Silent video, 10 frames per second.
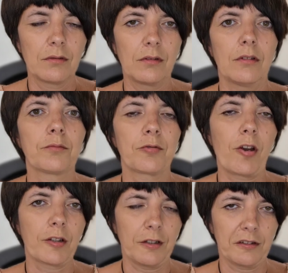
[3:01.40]
and
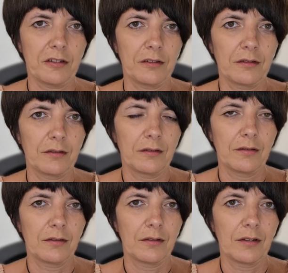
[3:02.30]
practice.
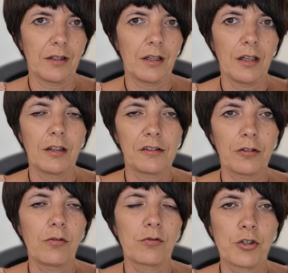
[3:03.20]

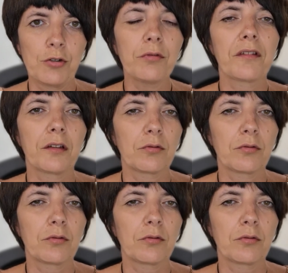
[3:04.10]
So choose the